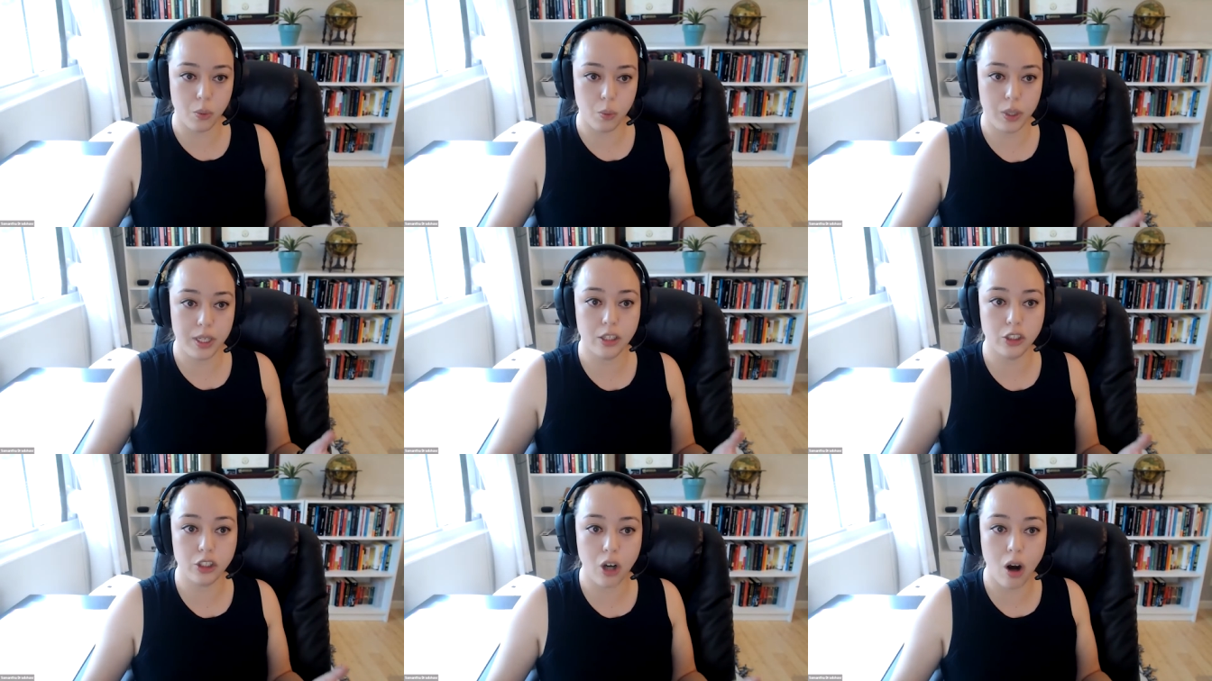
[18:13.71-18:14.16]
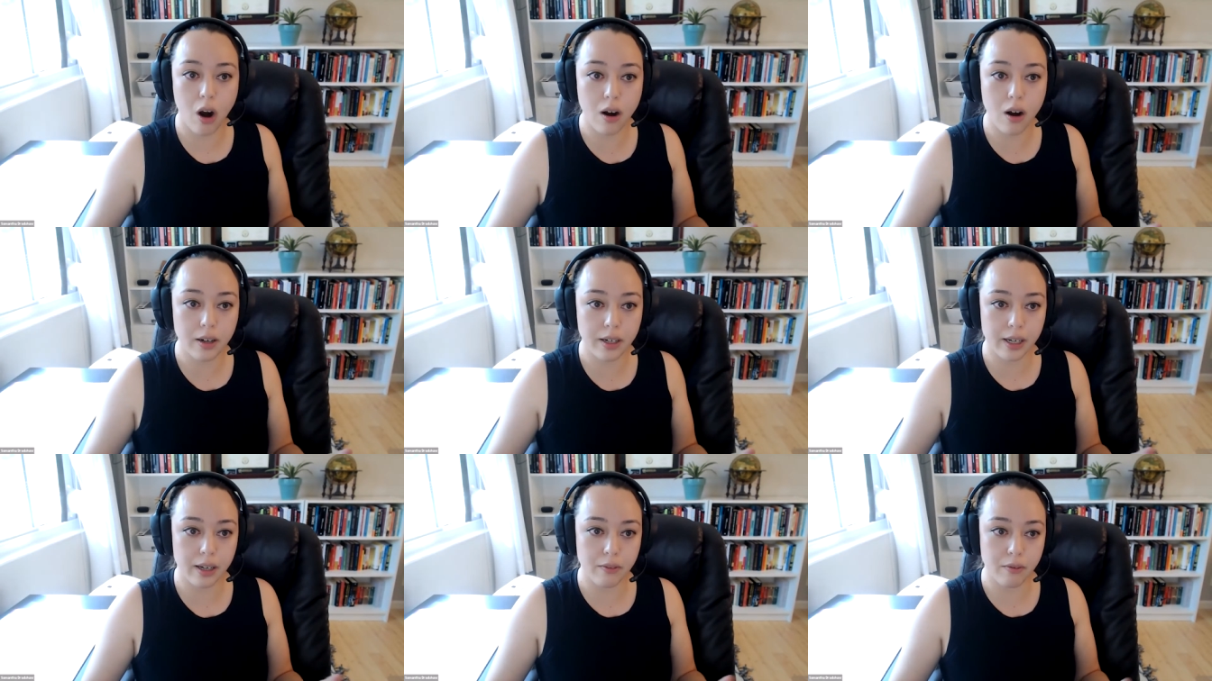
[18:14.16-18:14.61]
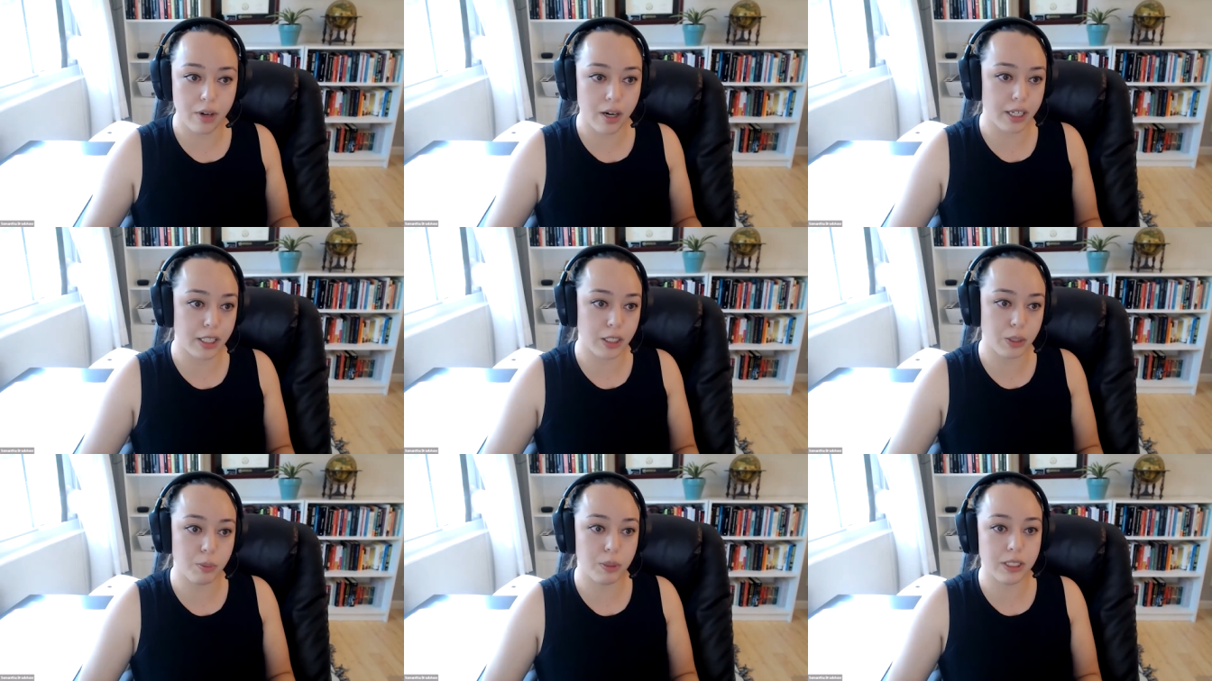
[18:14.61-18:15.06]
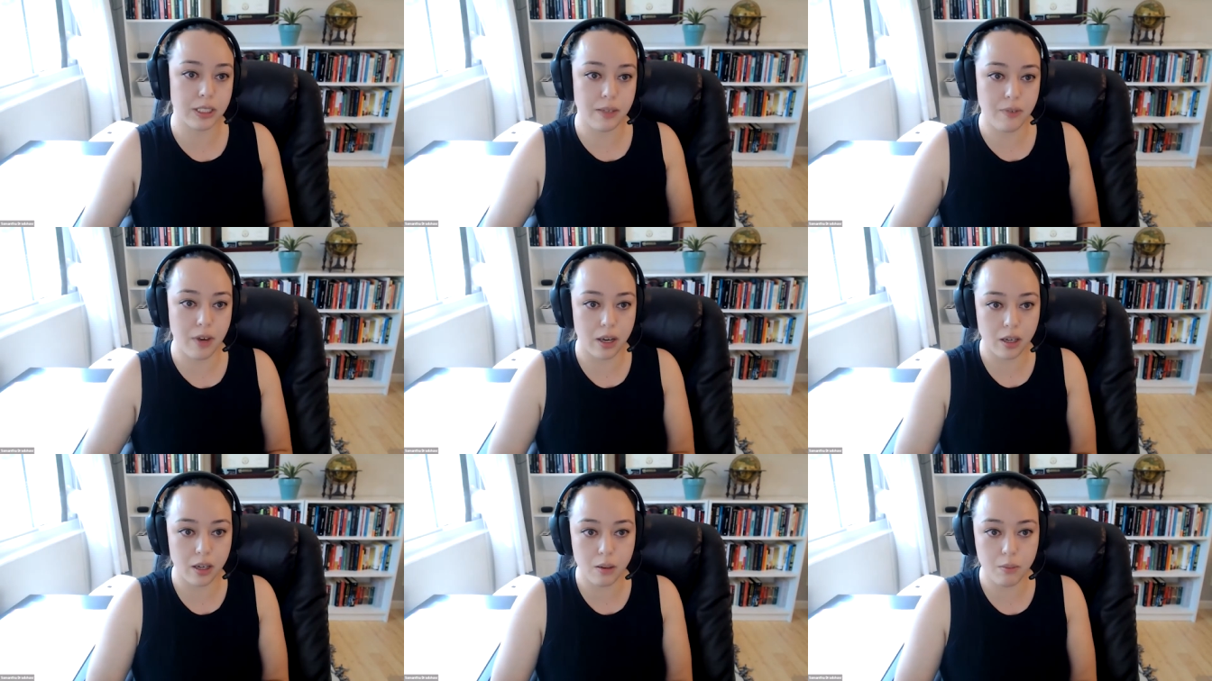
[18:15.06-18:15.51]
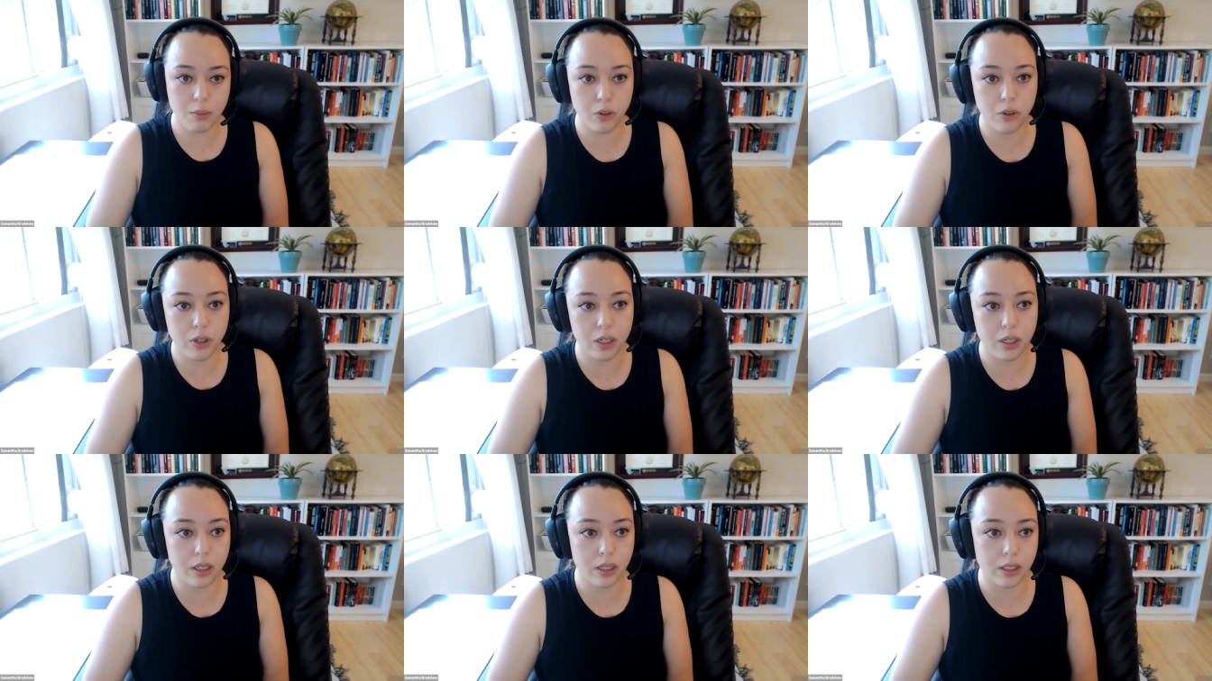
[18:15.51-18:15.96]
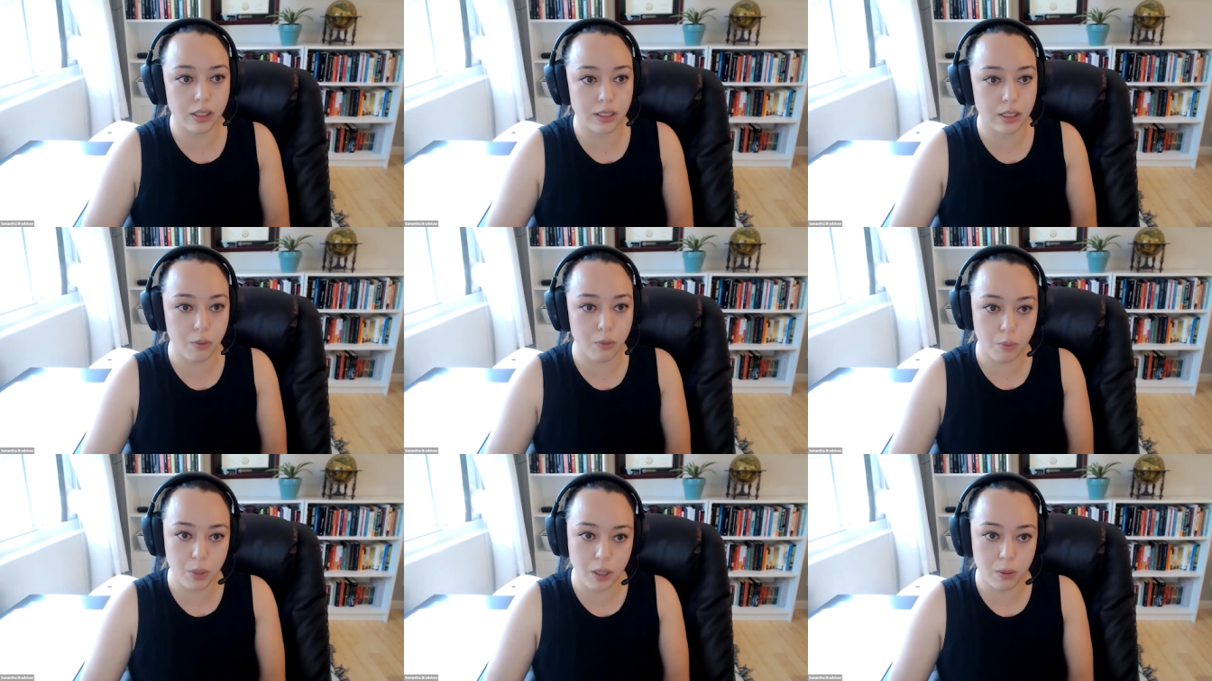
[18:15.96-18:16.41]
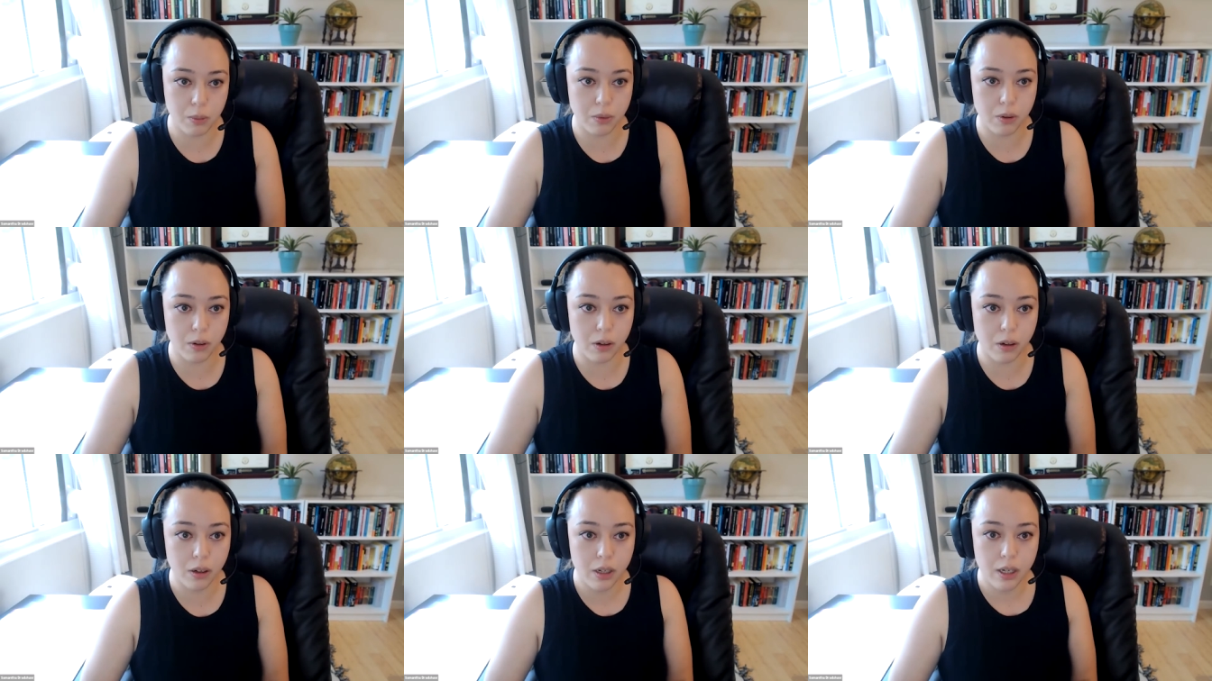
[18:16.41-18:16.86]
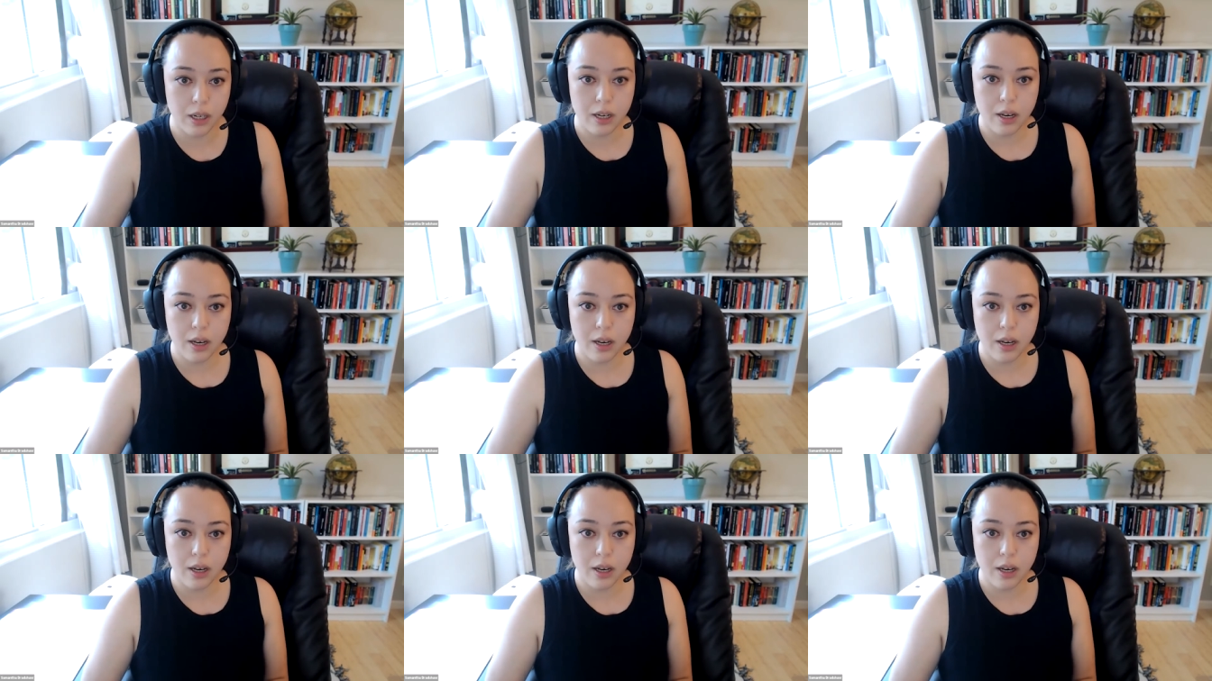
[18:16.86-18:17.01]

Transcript: we can target very specific communities of people